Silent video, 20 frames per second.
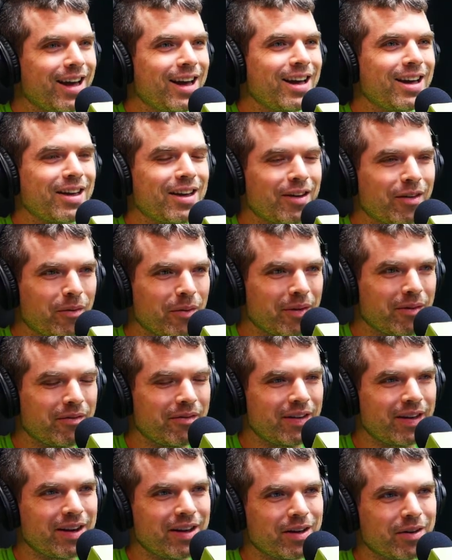we
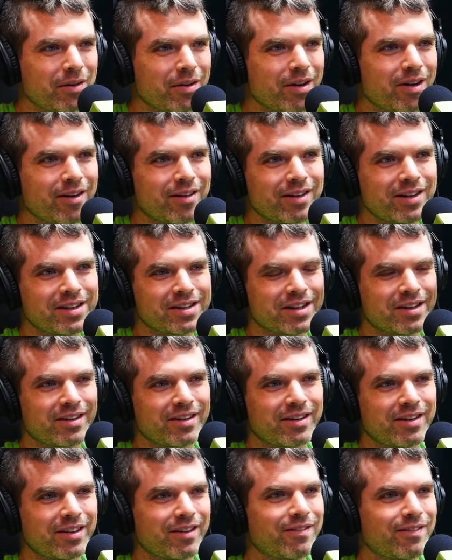video call each other
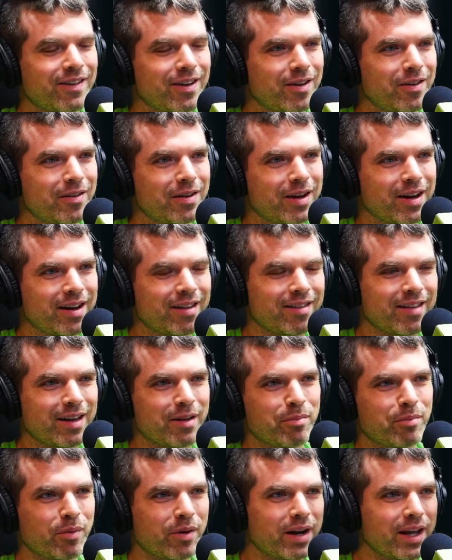on the phone, and it's like
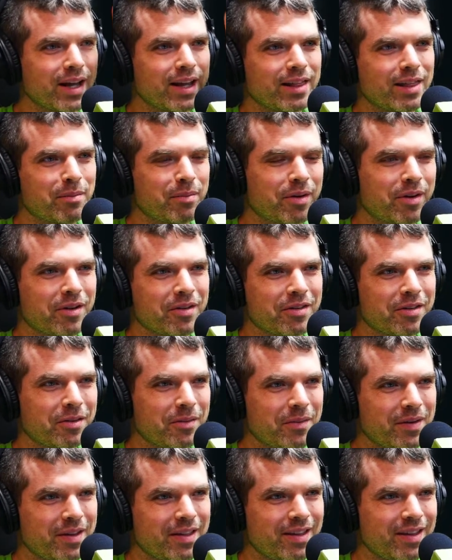bringing the person
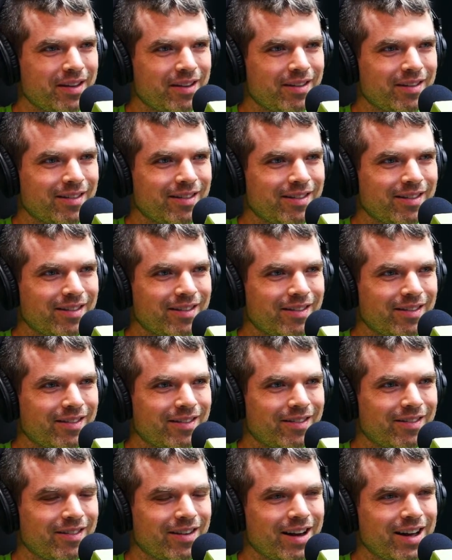with you,
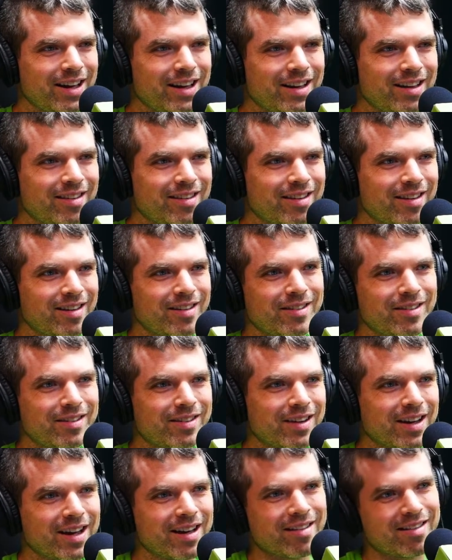right? So
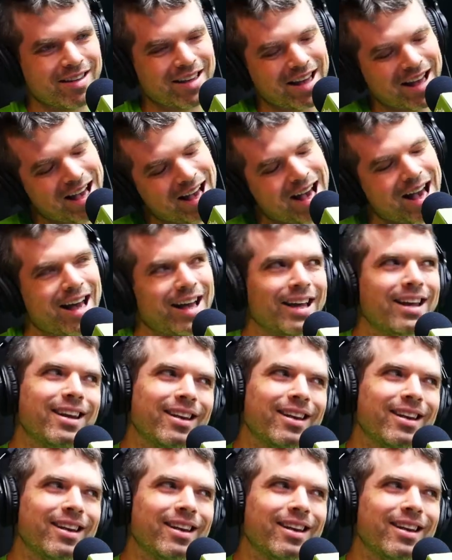it's kind of...